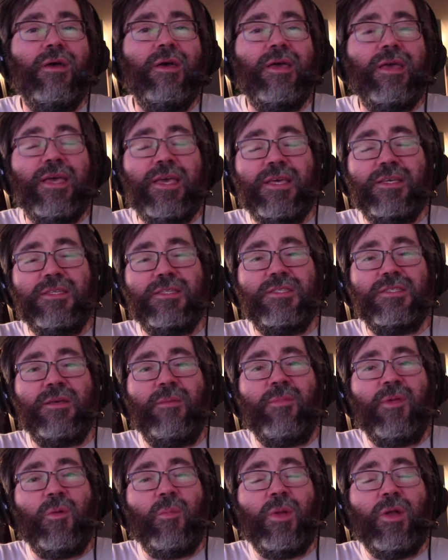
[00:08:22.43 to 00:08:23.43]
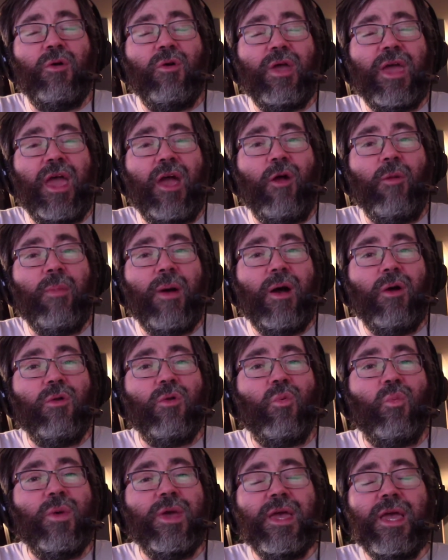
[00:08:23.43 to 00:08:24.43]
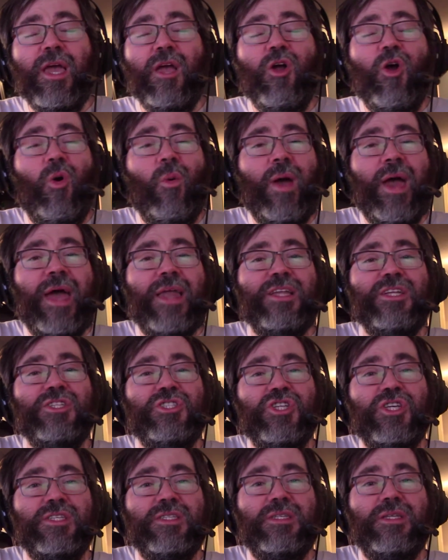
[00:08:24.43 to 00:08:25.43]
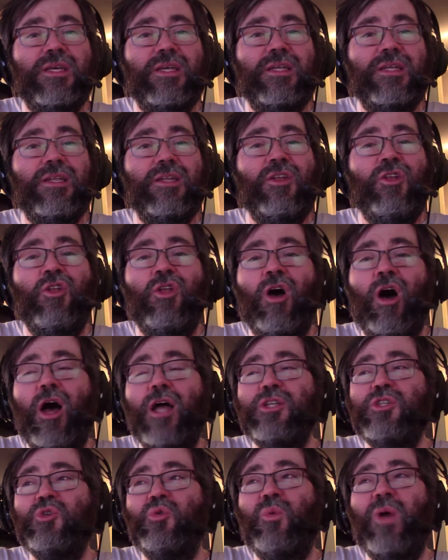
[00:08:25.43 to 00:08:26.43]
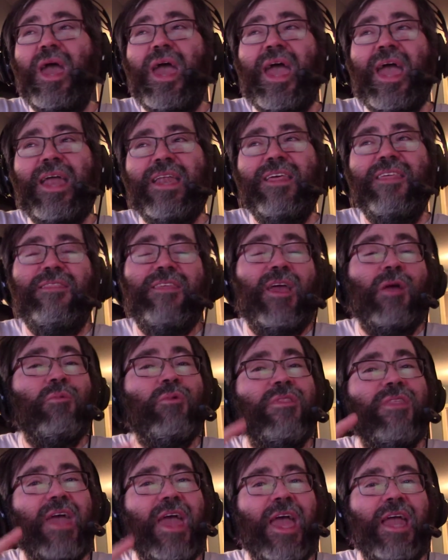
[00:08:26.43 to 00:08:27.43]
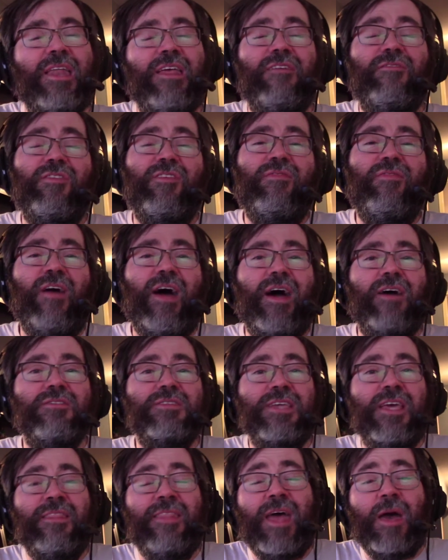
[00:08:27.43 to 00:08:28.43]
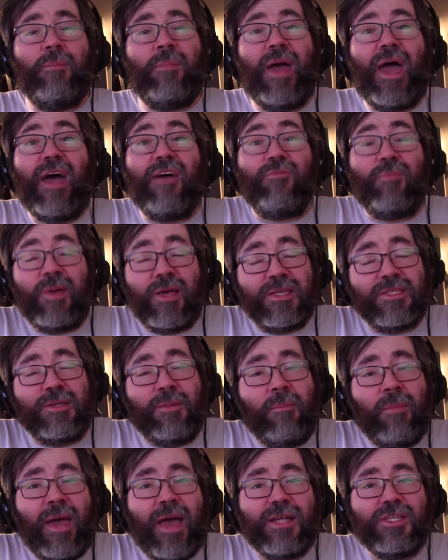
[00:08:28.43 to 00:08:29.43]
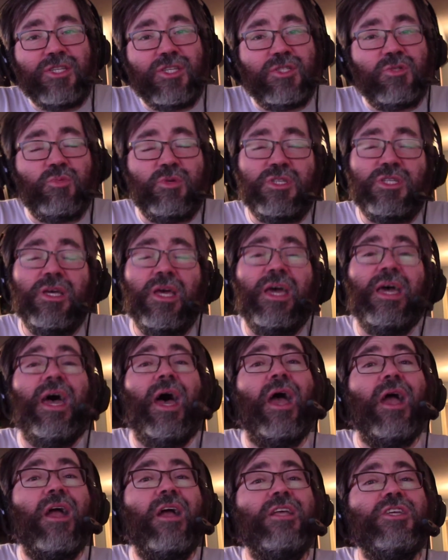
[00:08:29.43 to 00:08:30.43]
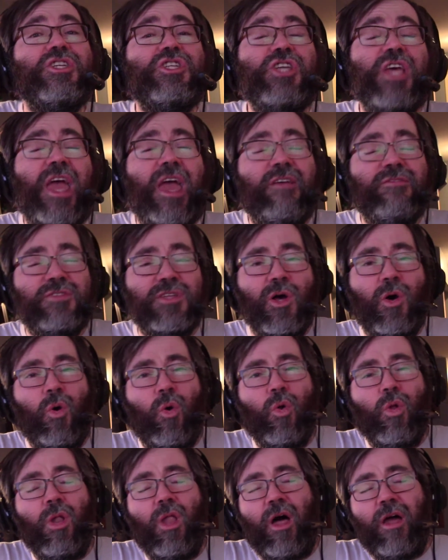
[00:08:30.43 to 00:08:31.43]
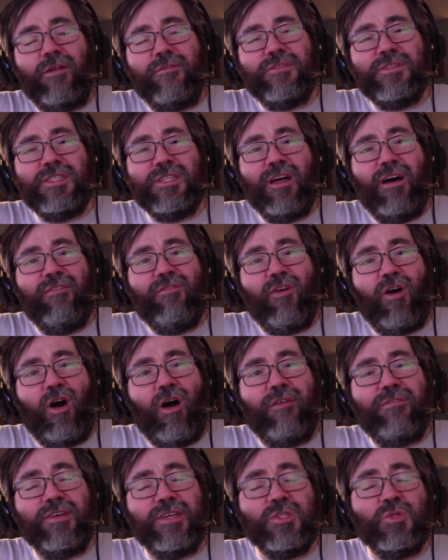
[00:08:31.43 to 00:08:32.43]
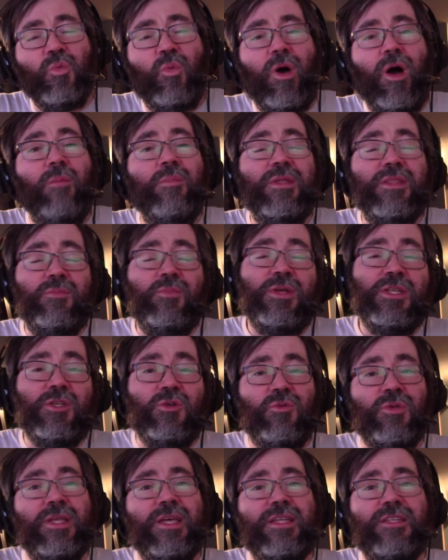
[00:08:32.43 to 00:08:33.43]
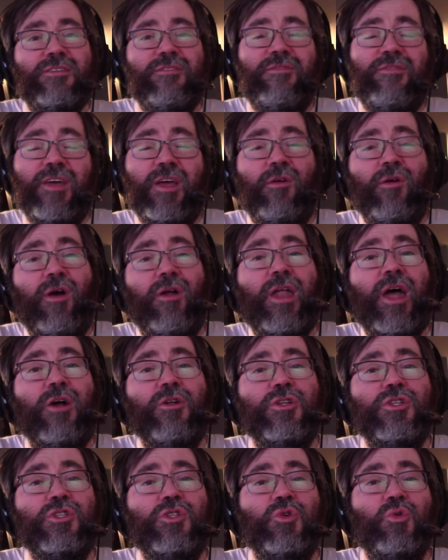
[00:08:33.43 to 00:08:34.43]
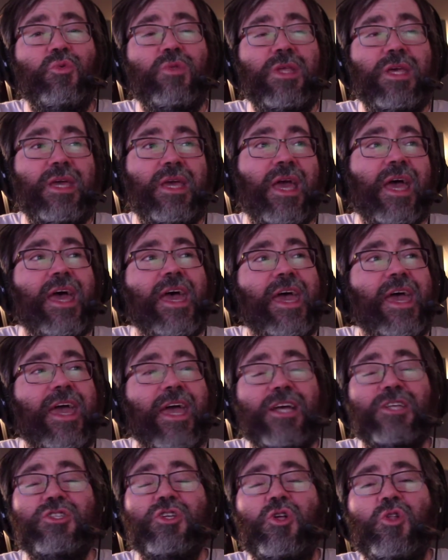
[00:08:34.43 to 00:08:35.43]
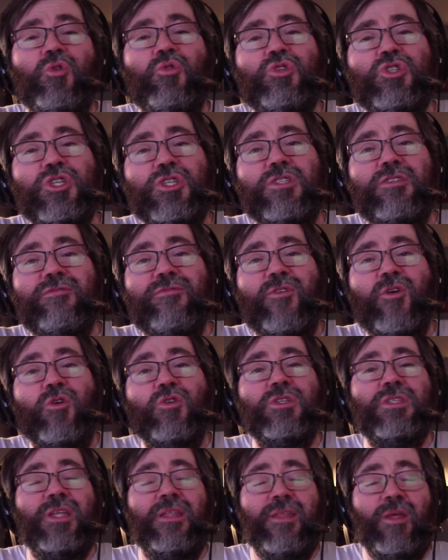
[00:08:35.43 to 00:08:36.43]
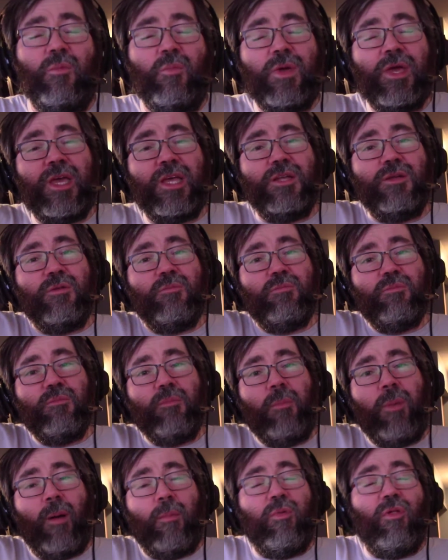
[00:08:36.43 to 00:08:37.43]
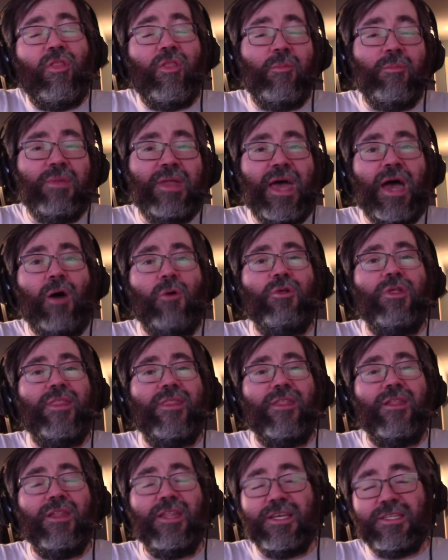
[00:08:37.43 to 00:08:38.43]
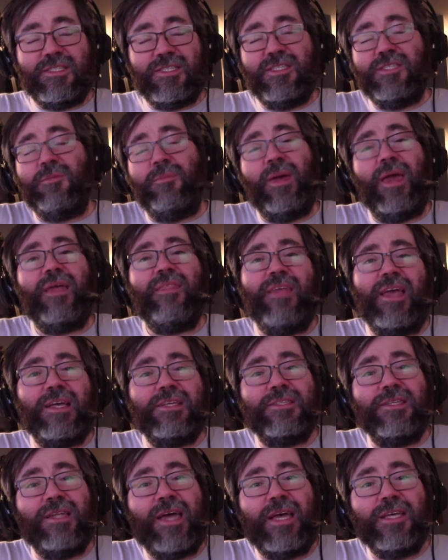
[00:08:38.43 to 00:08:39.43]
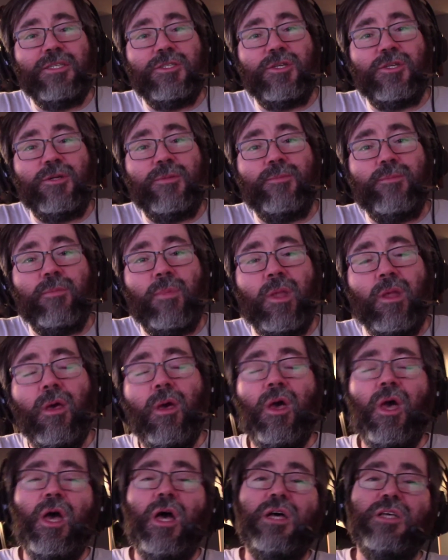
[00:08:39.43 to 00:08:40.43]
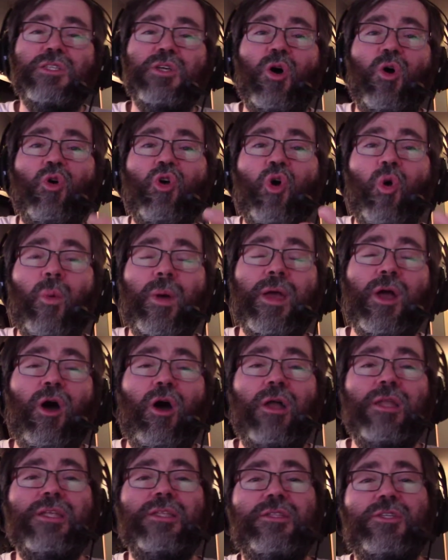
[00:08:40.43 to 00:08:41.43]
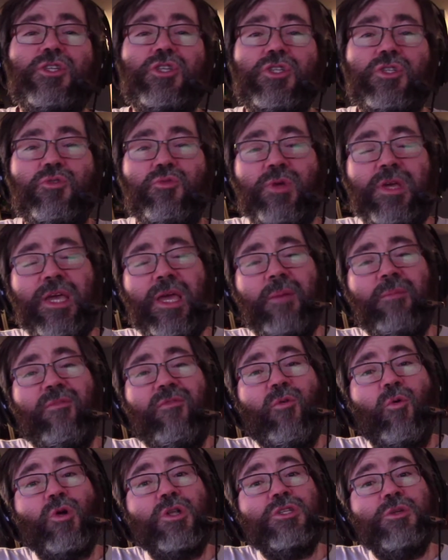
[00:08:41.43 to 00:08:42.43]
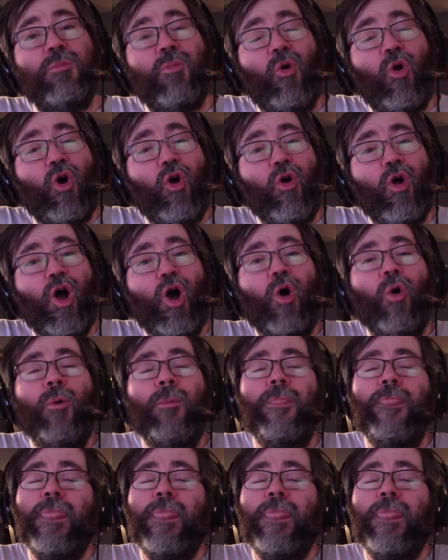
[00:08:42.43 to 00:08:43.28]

is something we don't care about, we can go ahead and just not do anything with any of the files in that path because it matches, which shaves a whole lot of stuff off as well. But we do need to figure out how to do the exclusions first, and then we can bubble them down in the list to make things nicer. So going on in the stream for tomorrow,